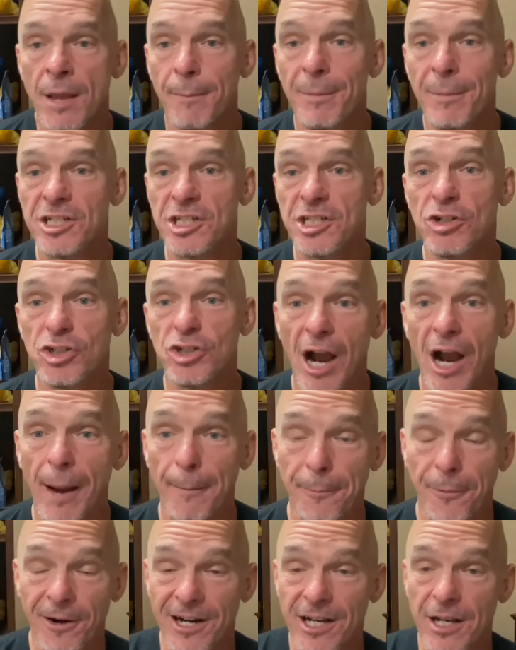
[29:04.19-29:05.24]
But you
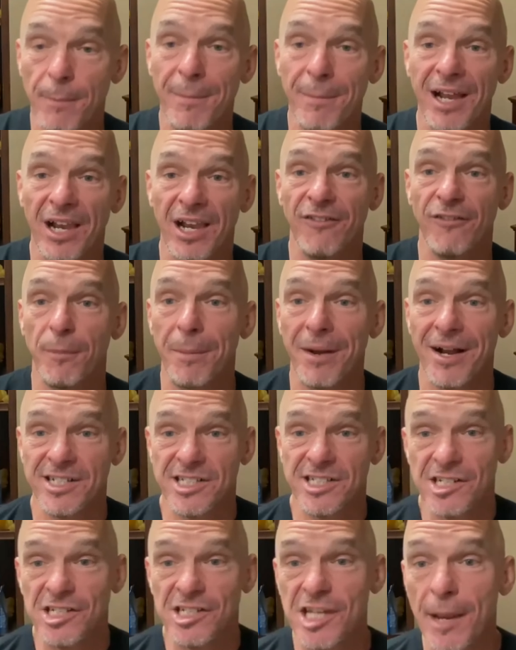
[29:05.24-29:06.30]
drop her in the middle of a
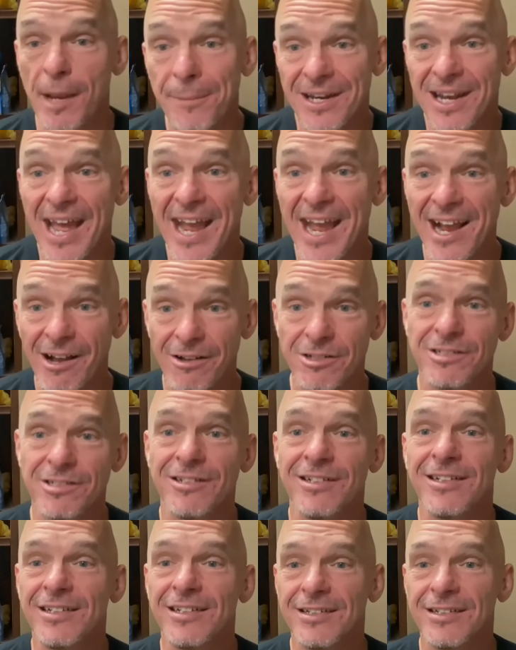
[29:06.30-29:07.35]
bunch of
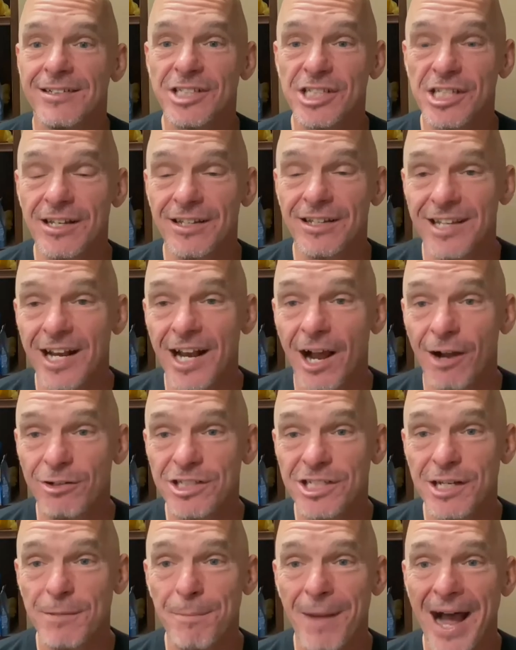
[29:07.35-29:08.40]
Chippendales, she, you know,
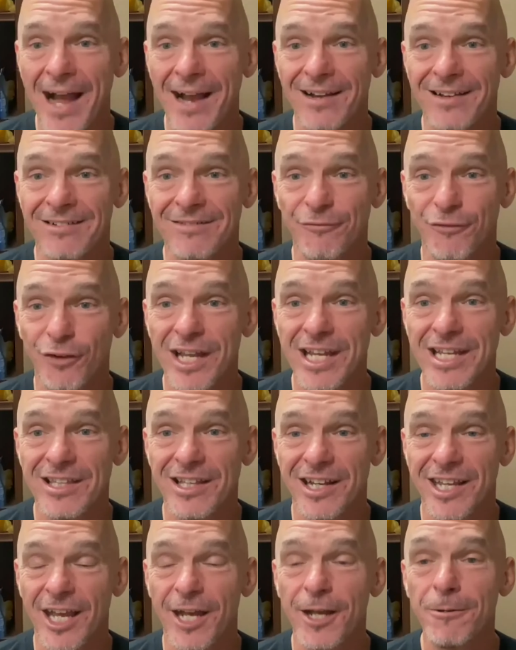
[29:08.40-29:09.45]
she might flee
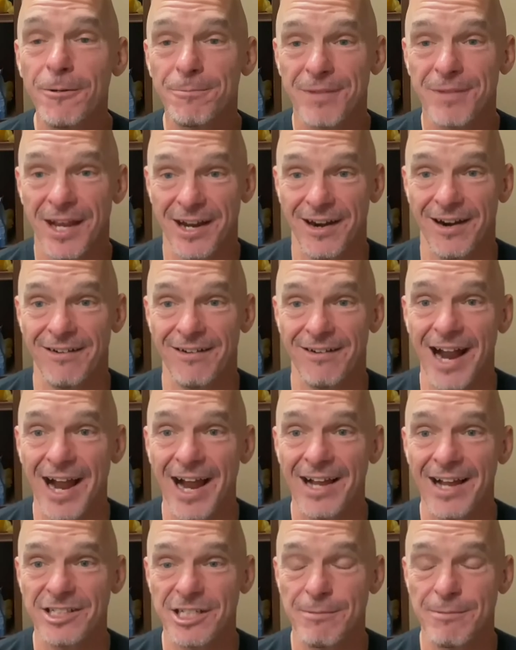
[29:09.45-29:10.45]
the coop there, right?